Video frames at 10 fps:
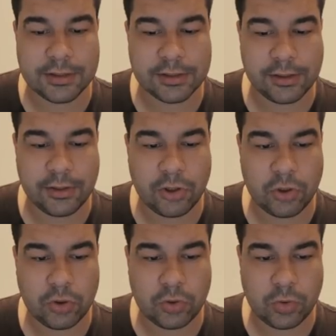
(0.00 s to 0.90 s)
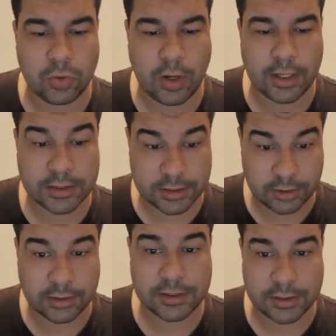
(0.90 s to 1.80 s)
So I
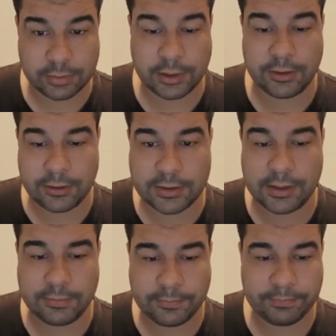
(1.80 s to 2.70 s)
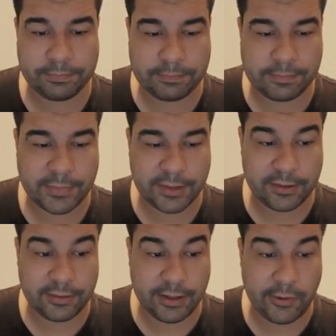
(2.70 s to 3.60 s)
sold this in 2013.
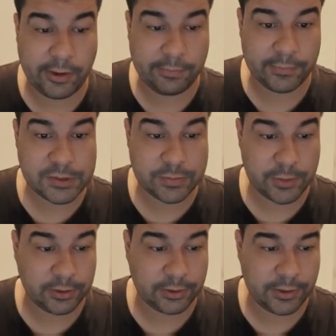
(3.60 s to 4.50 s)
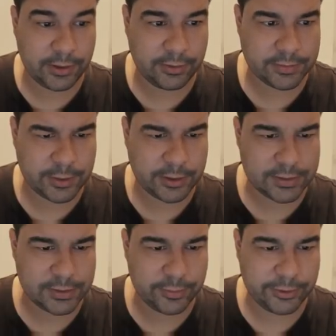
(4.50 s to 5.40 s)
Anyway, this is my old car, there's my old
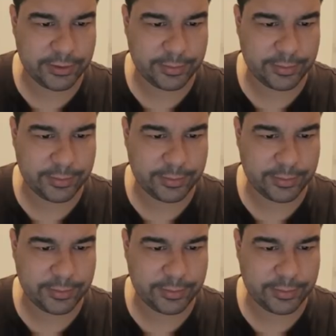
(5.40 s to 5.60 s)
Subaru in the